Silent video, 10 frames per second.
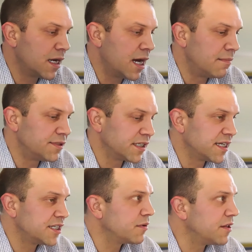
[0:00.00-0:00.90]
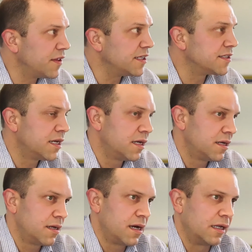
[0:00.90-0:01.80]
um, success with is
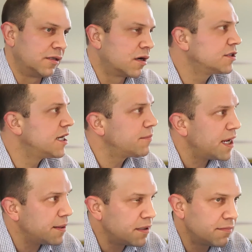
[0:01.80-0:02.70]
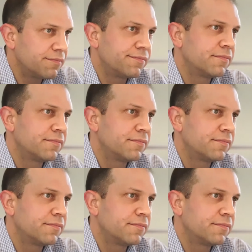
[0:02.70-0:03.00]
a large down payment,